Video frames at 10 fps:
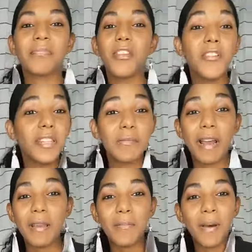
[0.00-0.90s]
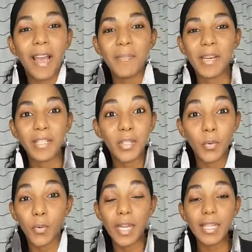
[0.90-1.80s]
you see my
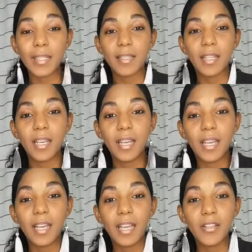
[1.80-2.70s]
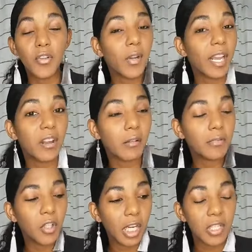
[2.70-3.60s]
stories. you
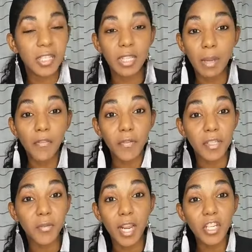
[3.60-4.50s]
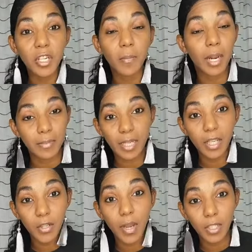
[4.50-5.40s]
cannot see my frustration, but I'm
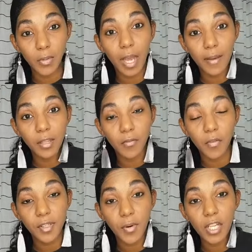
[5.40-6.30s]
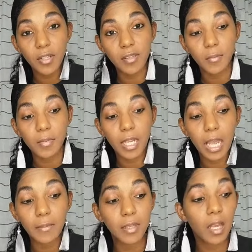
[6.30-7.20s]
telling you, I do have some frustration
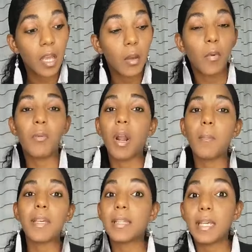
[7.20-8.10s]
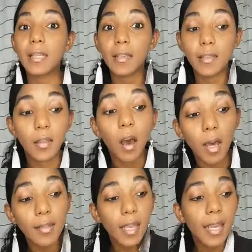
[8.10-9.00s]
sometimes. When Radames is
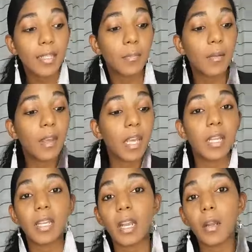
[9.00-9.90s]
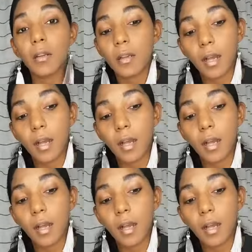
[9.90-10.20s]
exhausted, maybe he didn't,